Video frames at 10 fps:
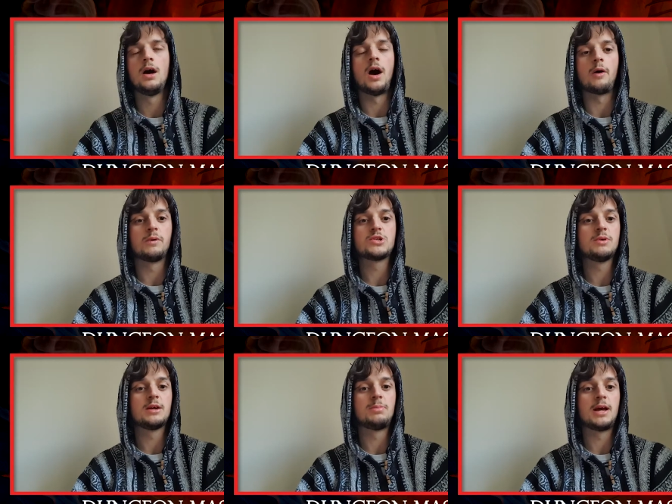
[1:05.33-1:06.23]
I wish we
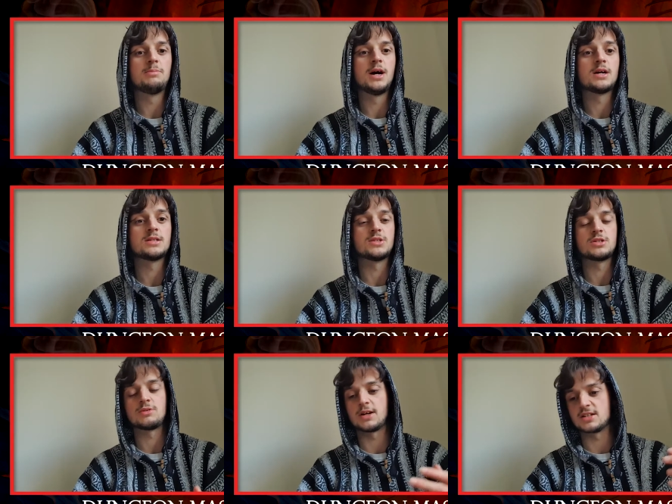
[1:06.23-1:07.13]
could play in person
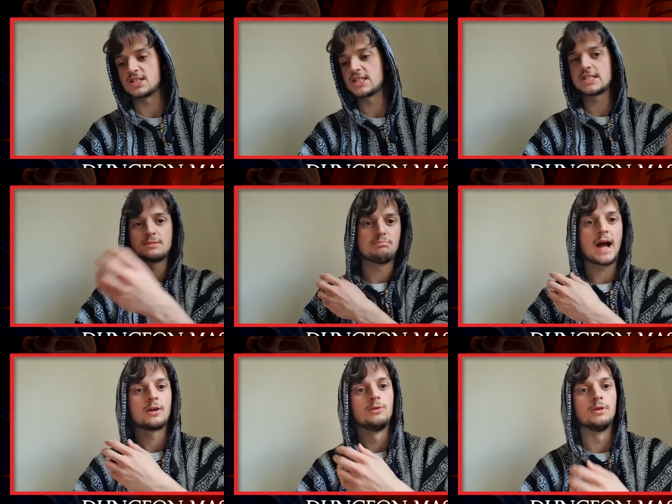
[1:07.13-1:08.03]
just so I could
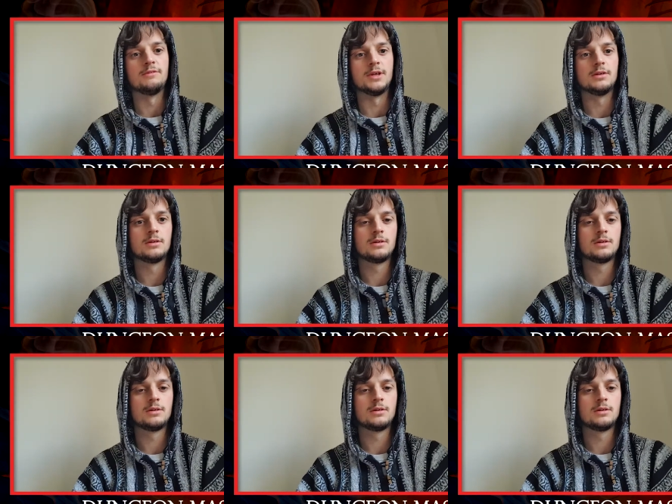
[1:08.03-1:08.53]
smack all of you.